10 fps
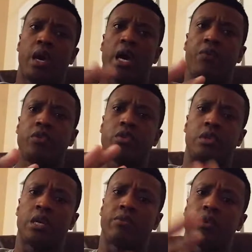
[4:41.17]
After
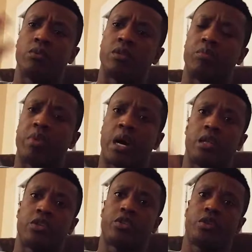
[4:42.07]
slavery was
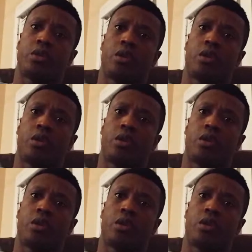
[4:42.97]
abolished,